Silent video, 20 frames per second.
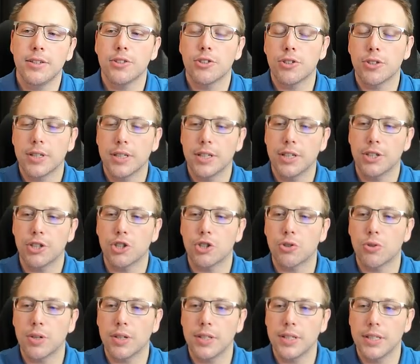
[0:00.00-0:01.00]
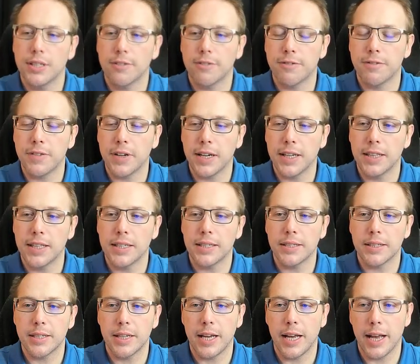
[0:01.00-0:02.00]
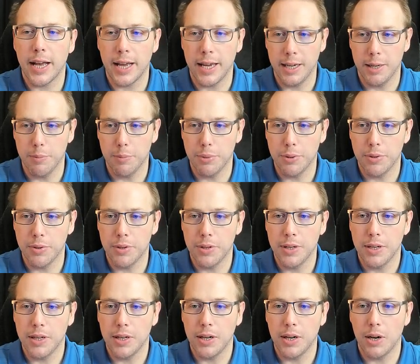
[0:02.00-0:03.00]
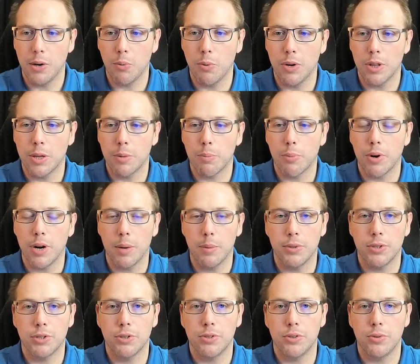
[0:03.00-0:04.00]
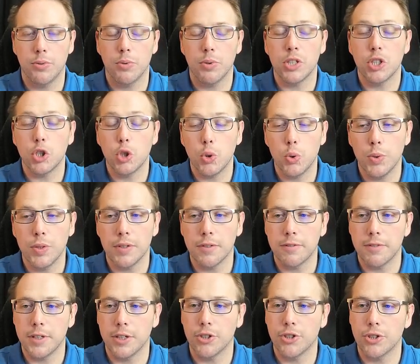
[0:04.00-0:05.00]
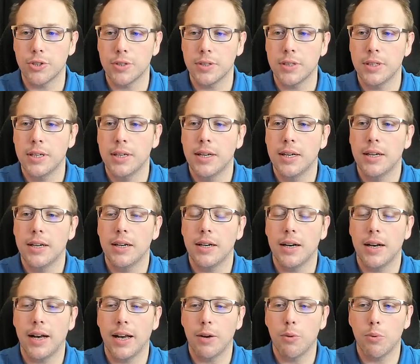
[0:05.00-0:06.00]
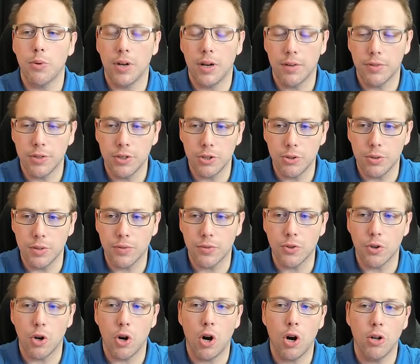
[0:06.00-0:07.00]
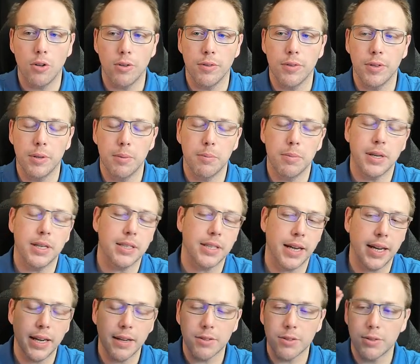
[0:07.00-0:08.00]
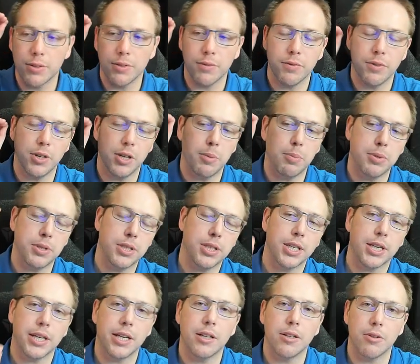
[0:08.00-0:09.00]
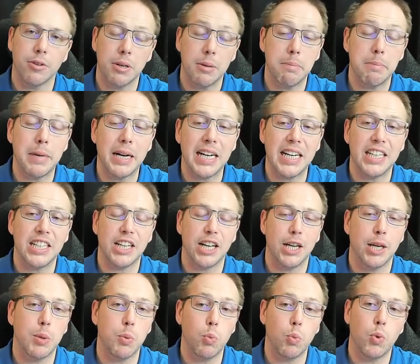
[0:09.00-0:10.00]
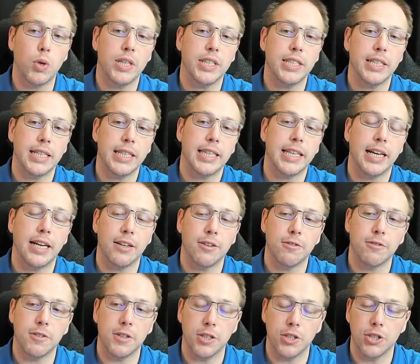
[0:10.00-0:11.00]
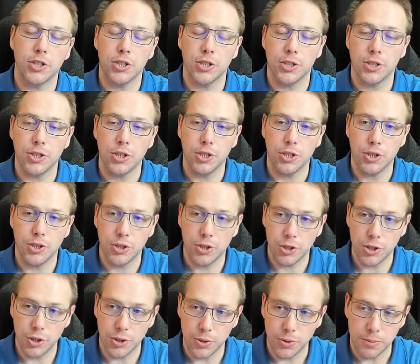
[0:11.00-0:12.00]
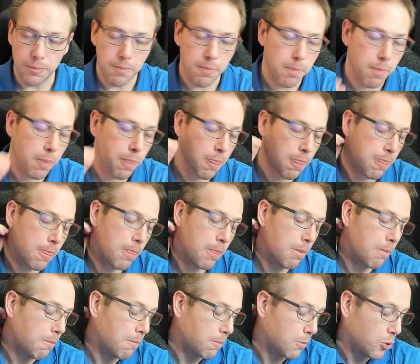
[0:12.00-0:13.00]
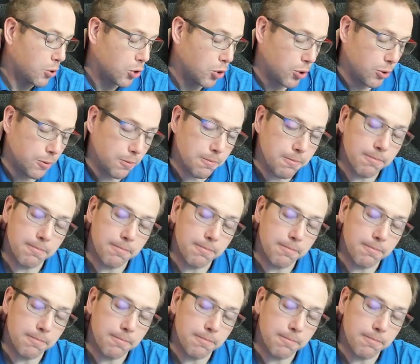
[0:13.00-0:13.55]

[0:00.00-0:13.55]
kind of strictly define the type on one of the parameters to the function, I will often do it for all of them because I have something very particular in mind I am wanting that function to do. So